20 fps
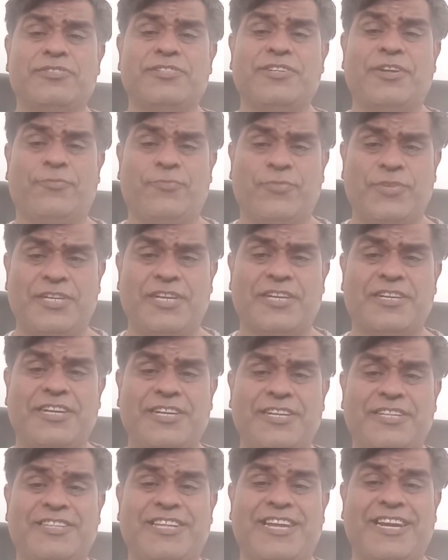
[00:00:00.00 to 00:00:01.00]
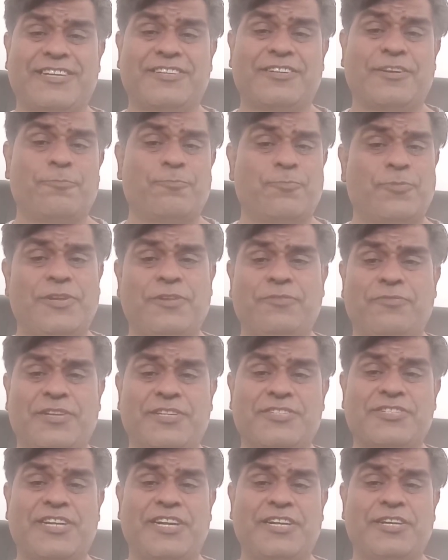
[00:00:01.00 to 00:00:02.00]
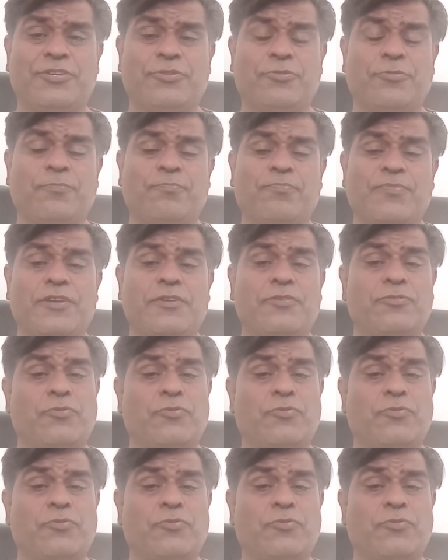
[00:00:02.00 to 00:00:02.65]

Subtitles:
definitely that company will send you.